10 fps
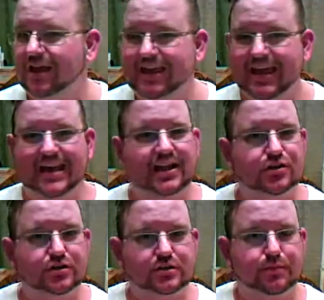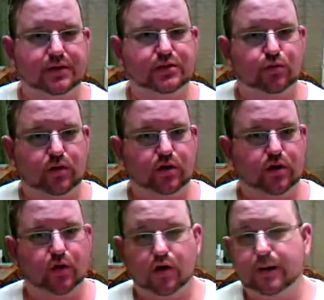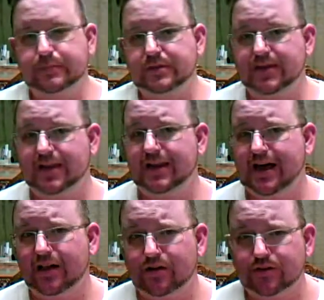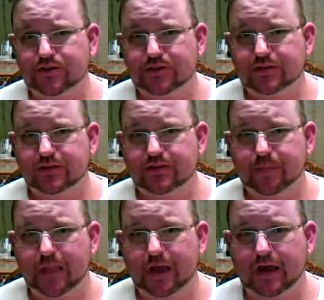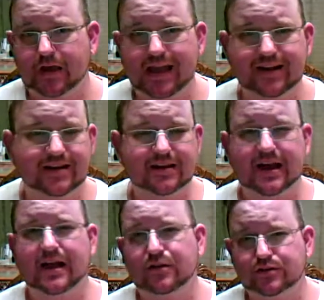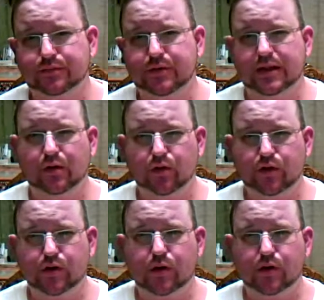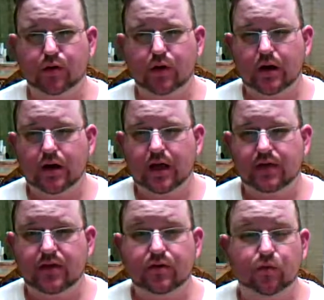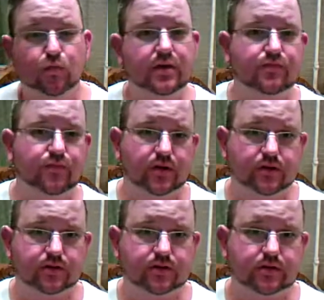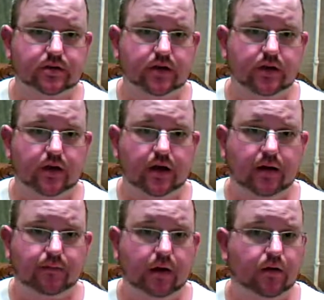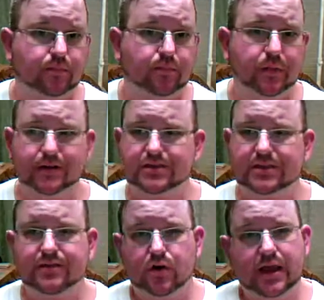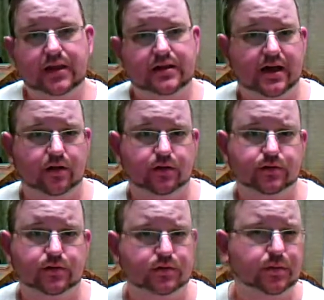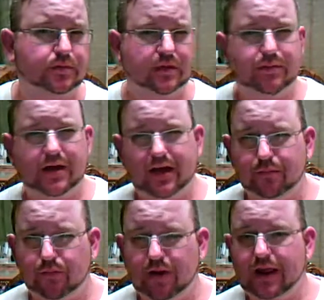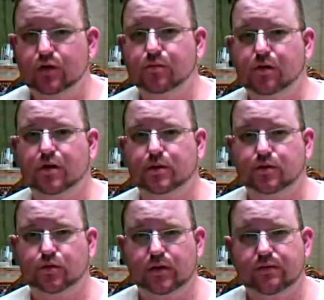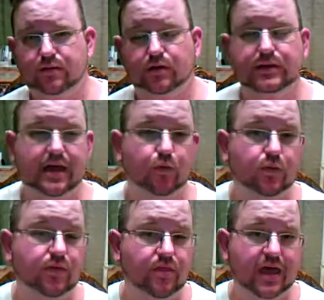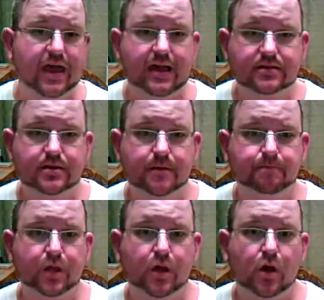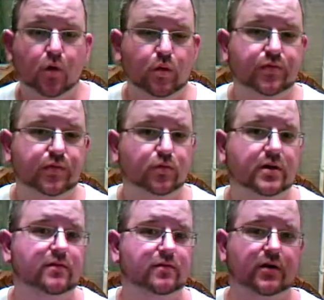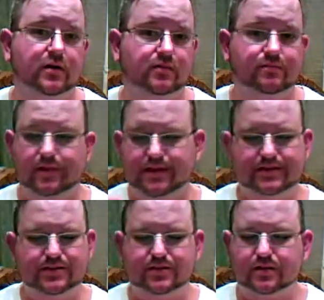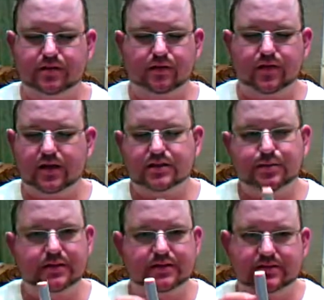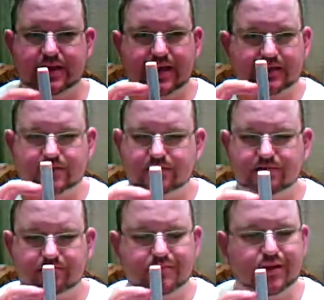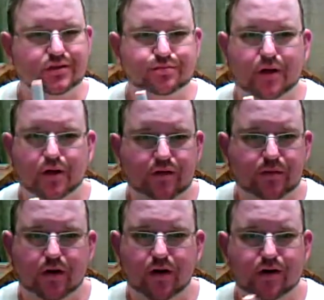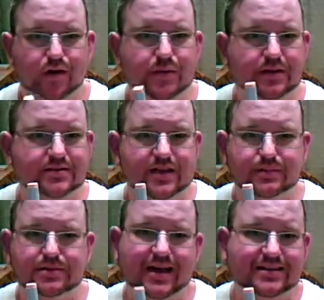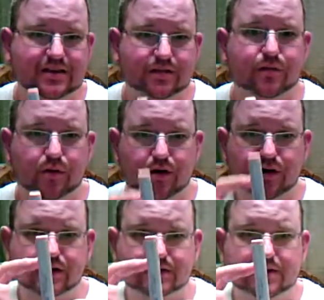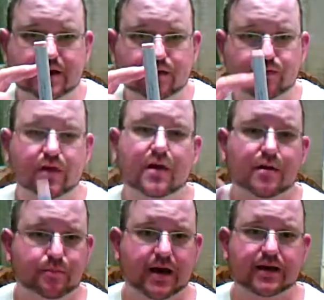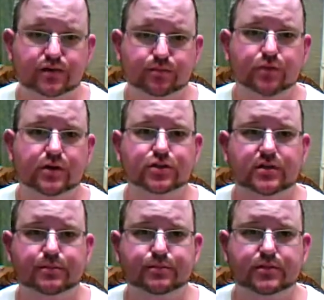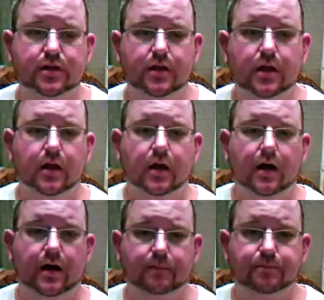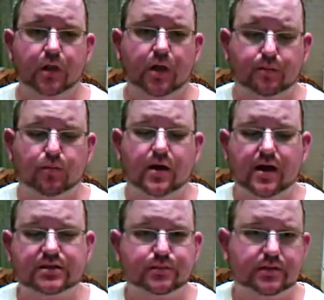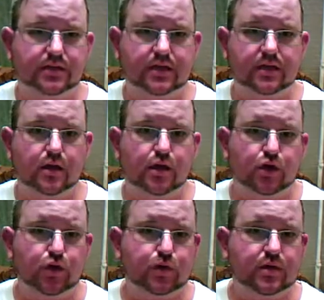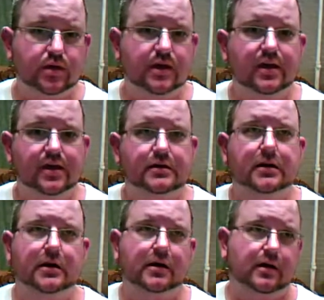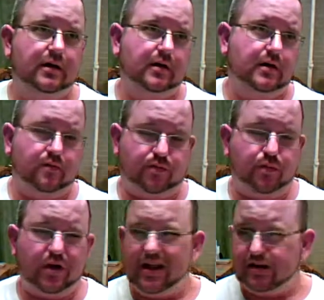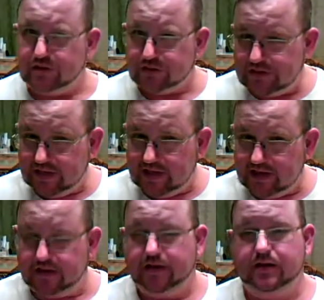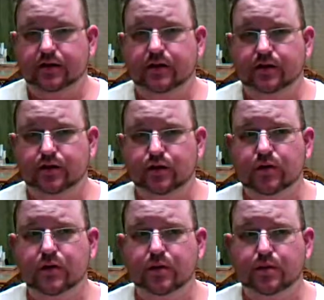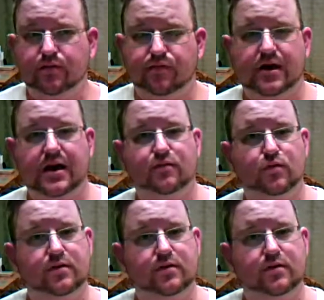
again, it just depends on where you go. They're up to $10, $9, $10, depending on where you go. And then the refills are about $7 or $8. So it's almost like buying a brand new marker with the refill. Now, with the refill, it's just a little thing. It's about the size, a little smaller than the marker, about the same size of the marker itself, minus the brush tips. Approximately, you can get, from what I understand, you can get about 5